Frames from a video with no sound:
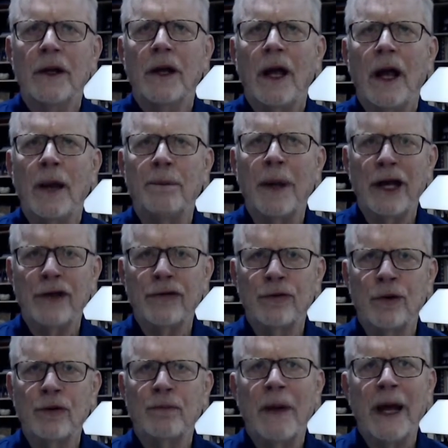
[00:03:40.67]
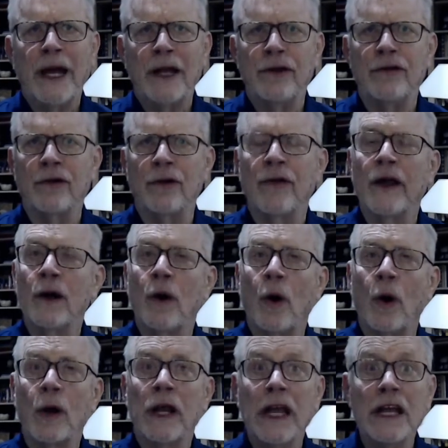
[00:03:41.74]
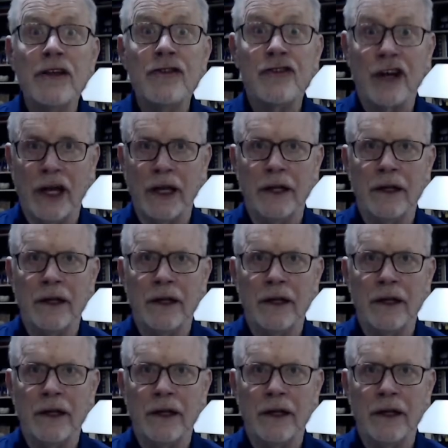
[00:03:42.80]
a password manager they call Keychain.